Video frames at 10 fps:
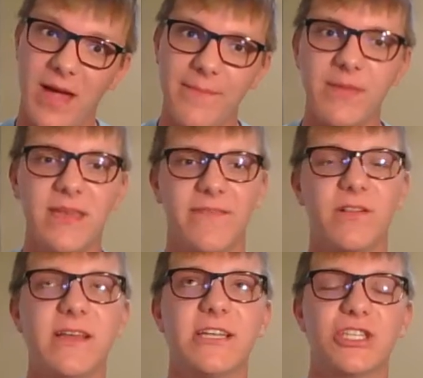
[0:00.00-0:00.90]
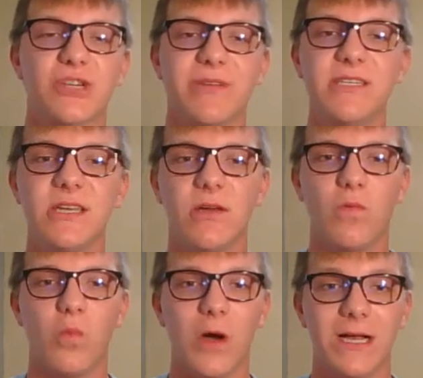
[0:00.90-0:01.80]
medieval instrument
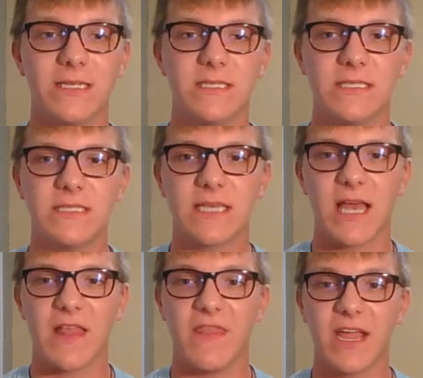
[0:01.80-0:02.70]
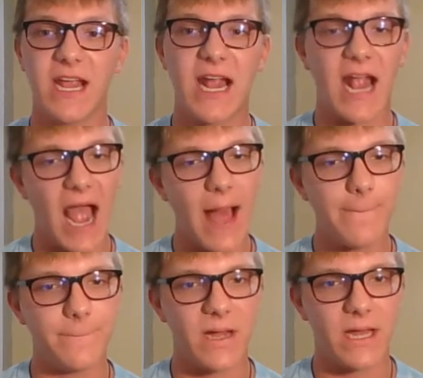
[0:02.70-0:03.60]
was the
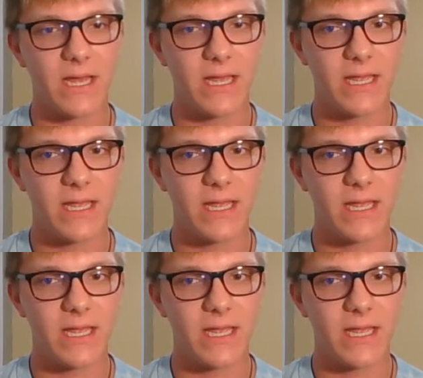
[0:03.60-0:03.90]
gamba.